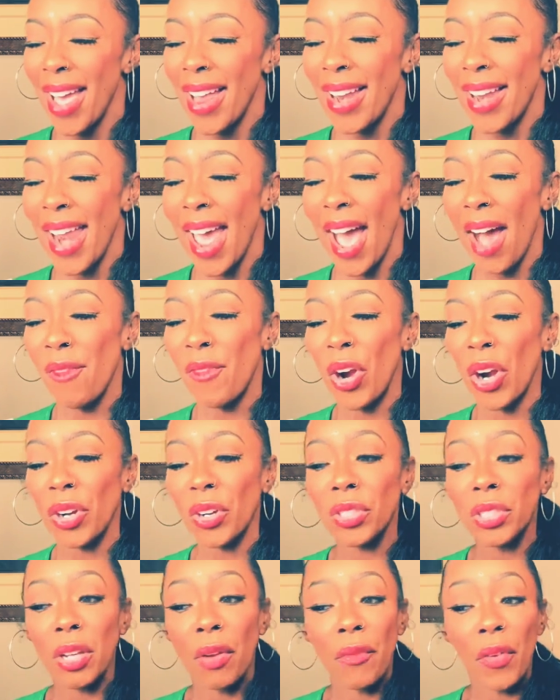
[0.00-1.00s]
Now,
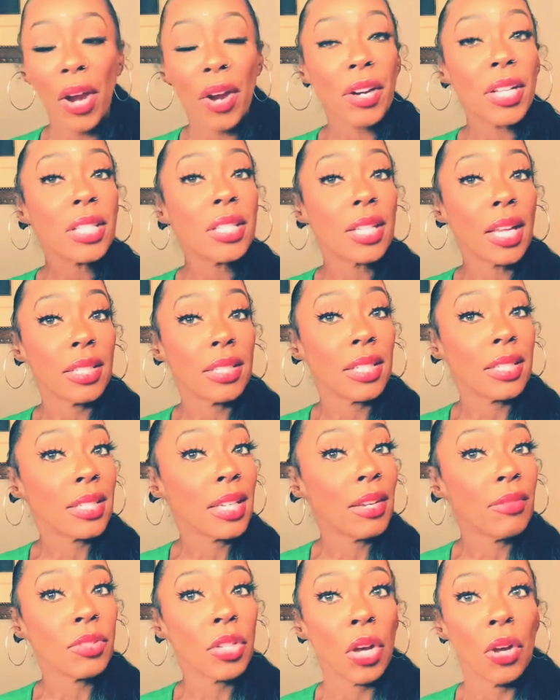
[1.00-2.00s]
Virgos are very
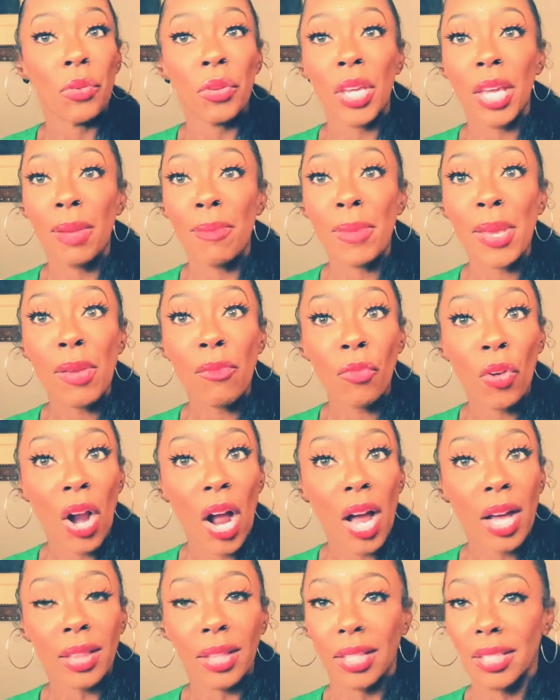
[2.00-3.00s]
sensitive, don't get me
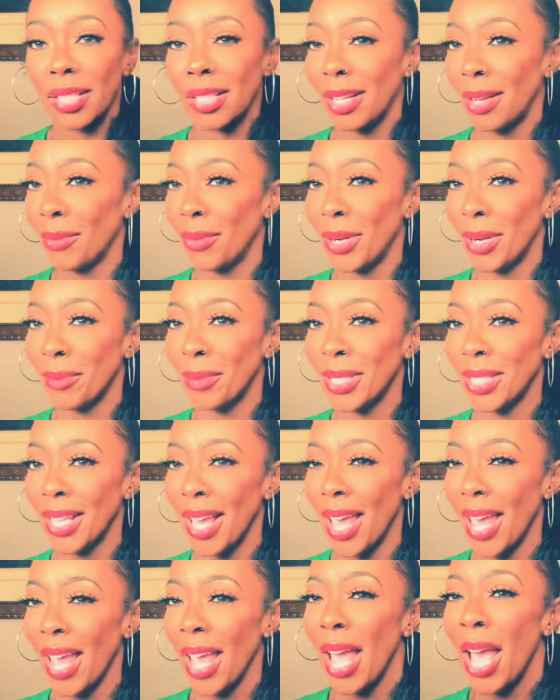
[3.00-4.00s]
wrong, that's not what I'm
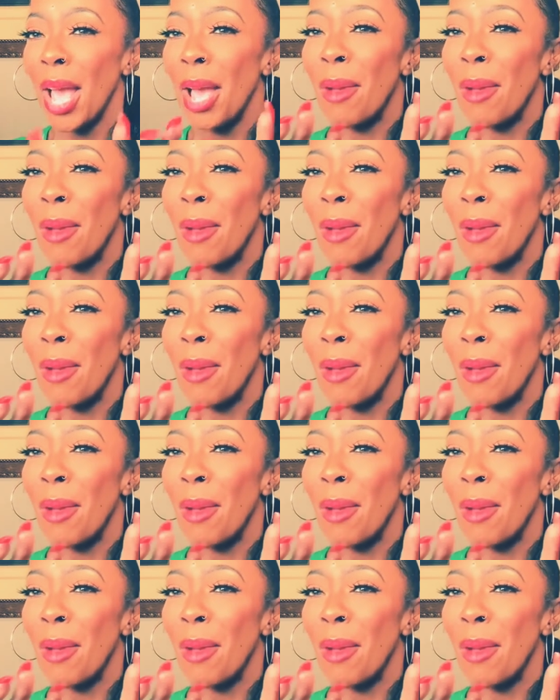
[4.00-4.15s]
saying.